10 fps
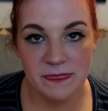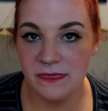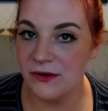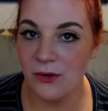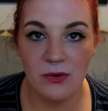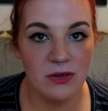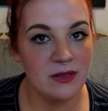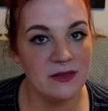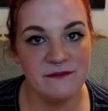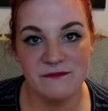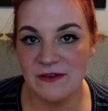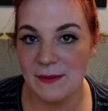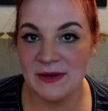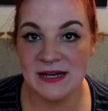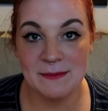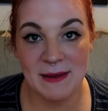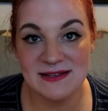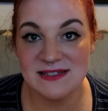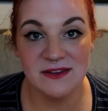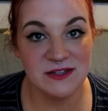The whole feminine and
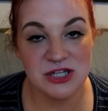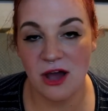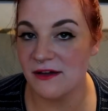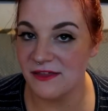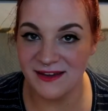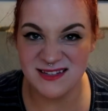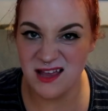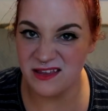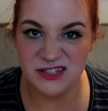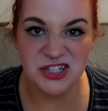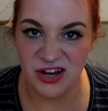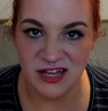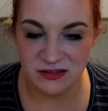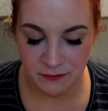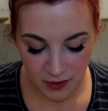masculine dog thing is all in your head.